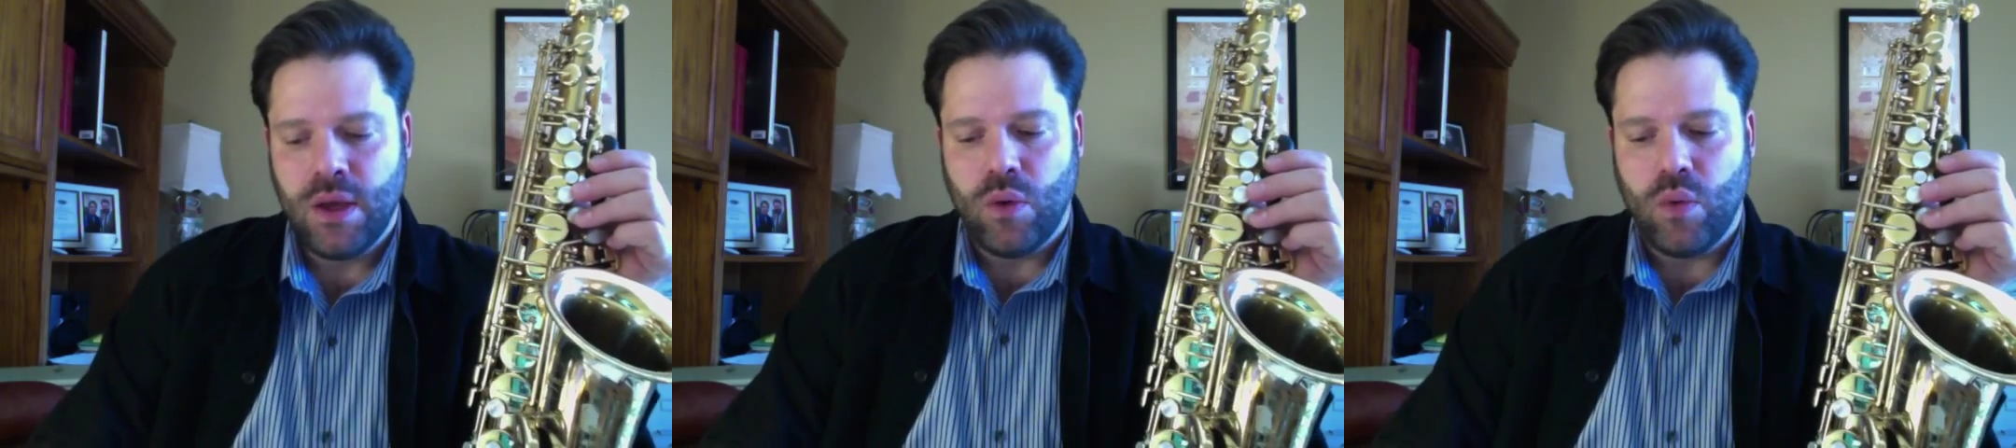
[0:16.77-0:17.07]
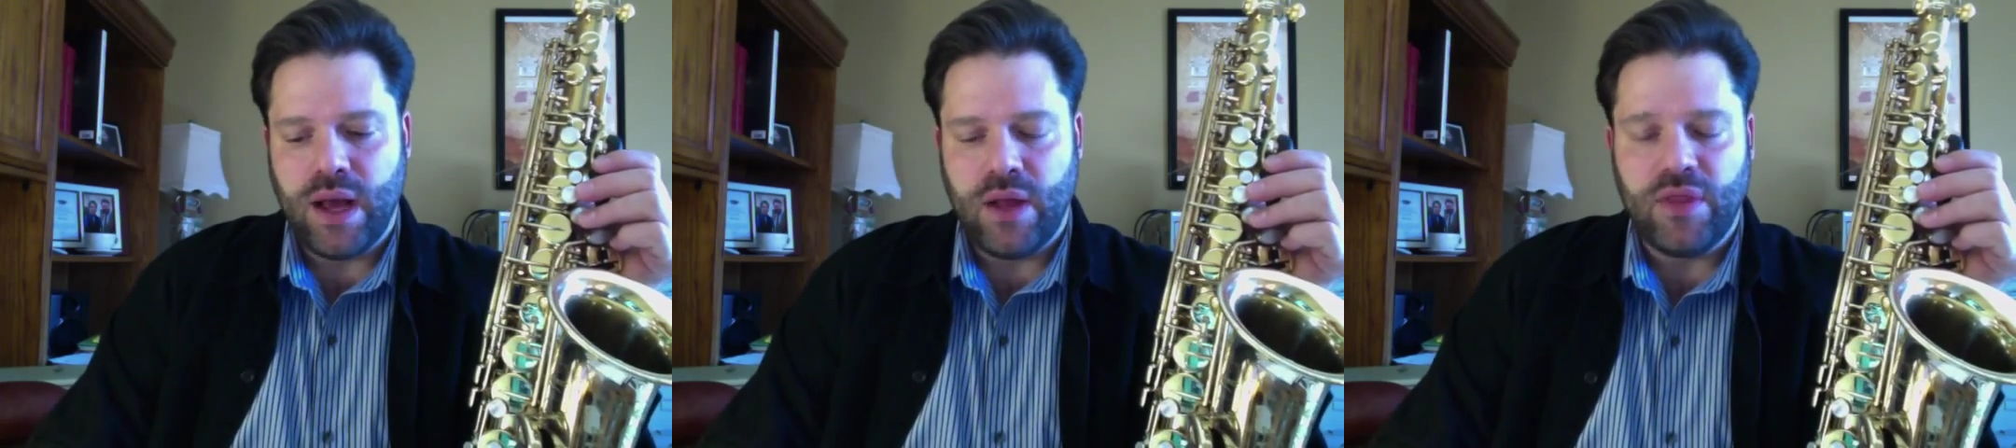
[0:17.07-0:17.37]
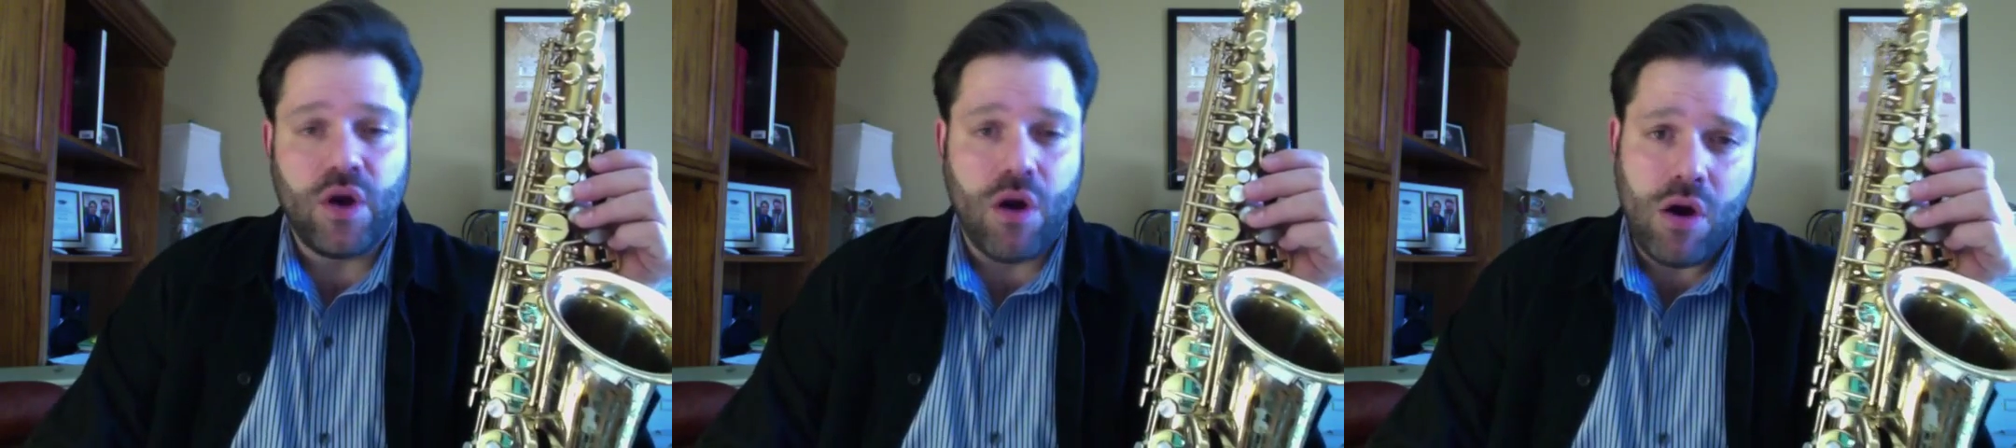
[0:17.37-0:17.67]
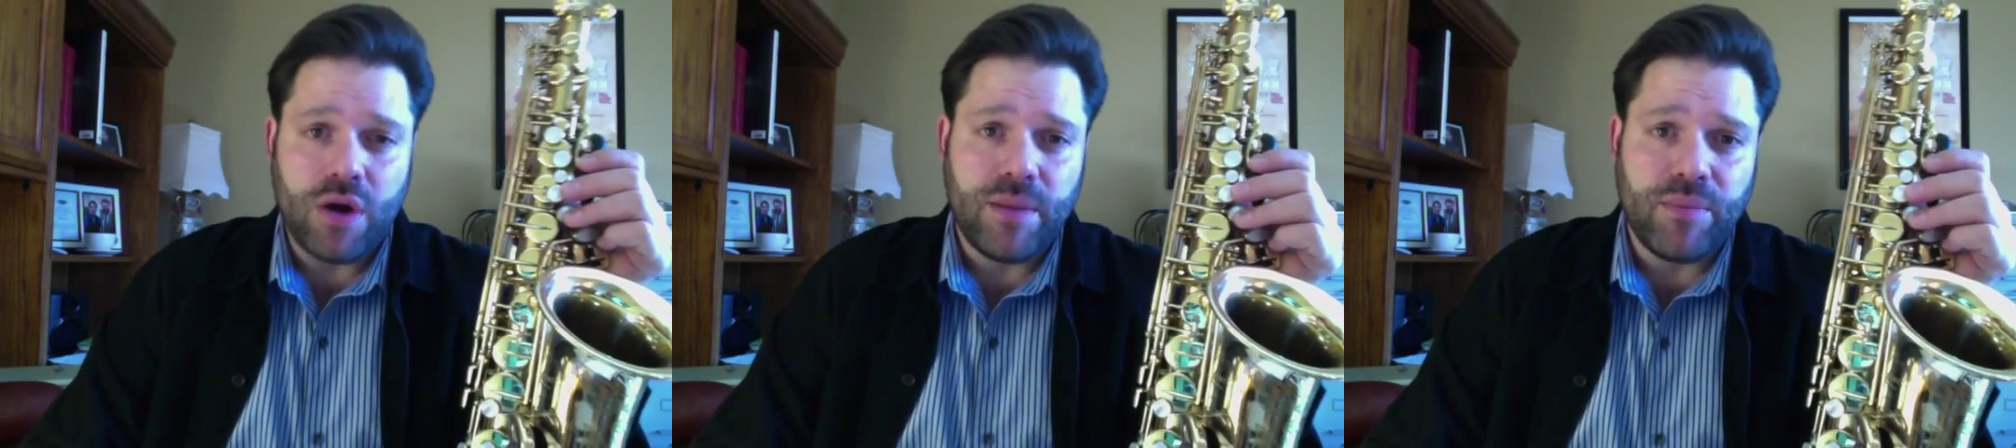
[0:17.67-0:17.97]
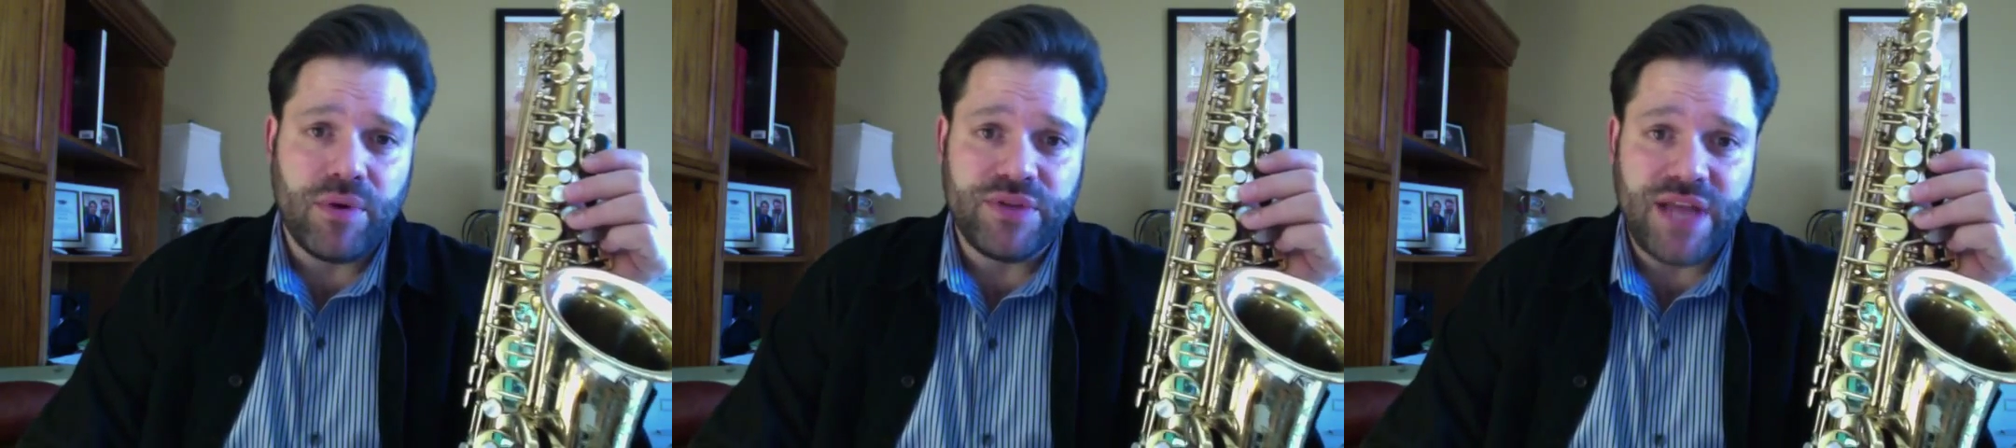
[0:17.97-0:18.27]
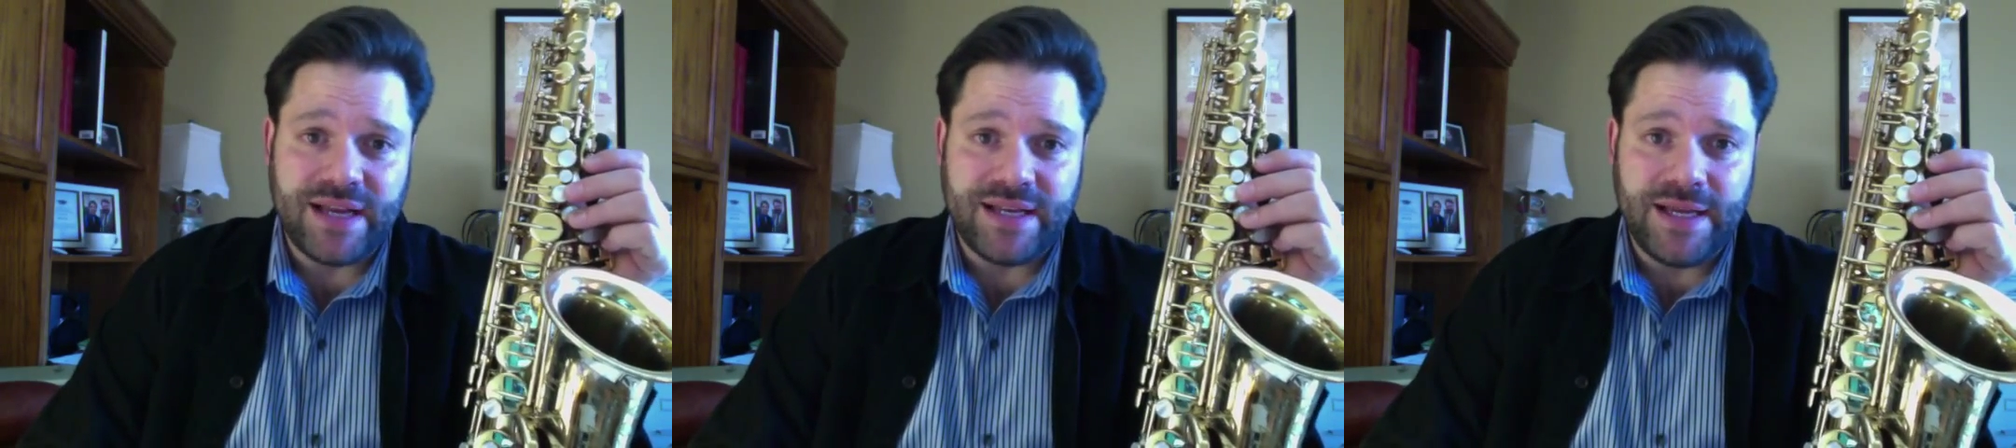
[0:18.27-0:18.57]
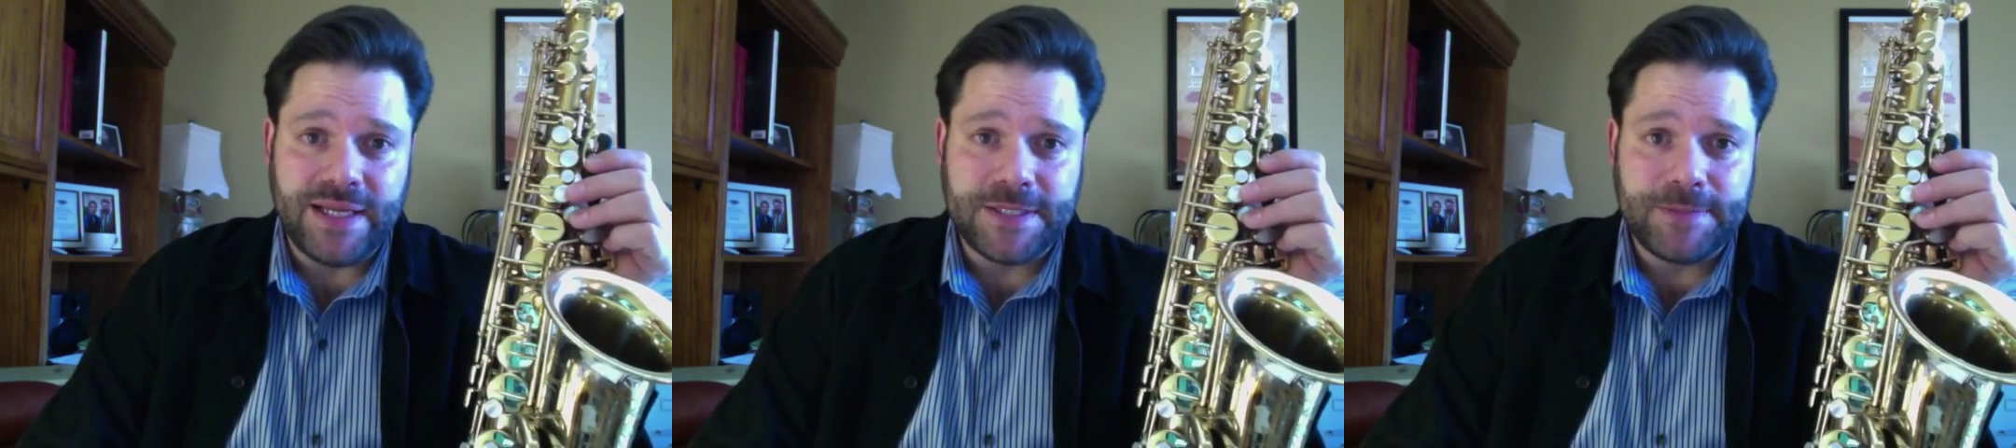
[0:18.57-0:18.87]
Well, there are a number of
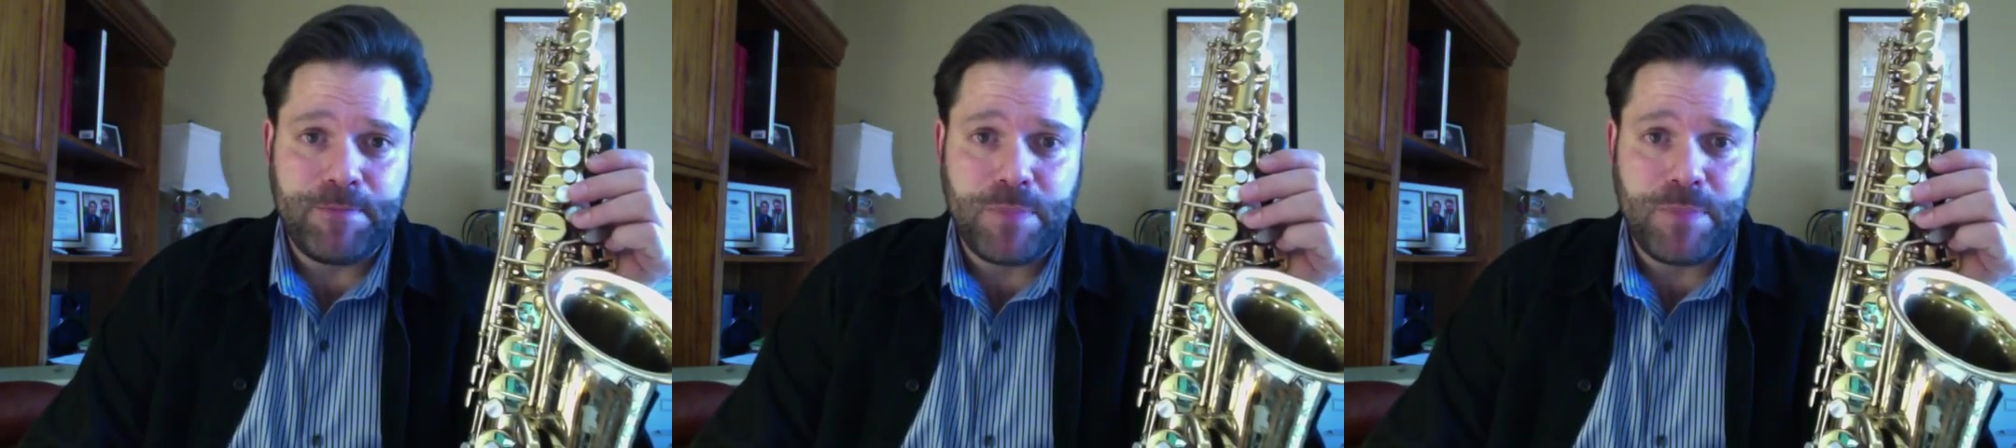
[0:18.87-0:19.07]
techniques